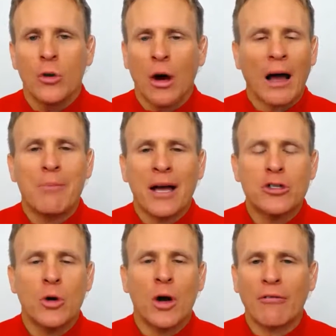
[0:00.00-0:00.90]
I bet
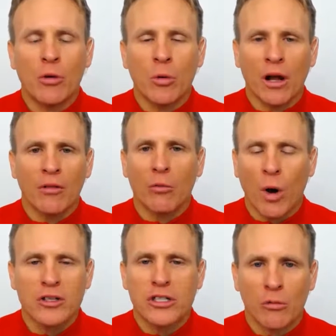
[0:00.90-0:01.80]
you everyone
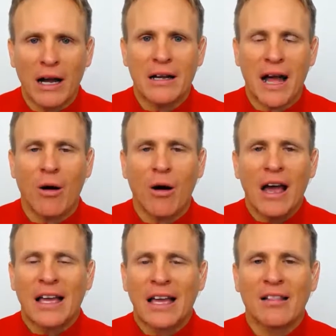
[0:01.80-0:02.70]
watching right now
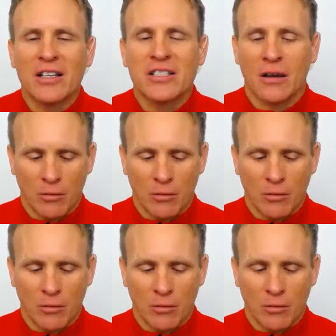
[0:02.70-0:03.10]
can list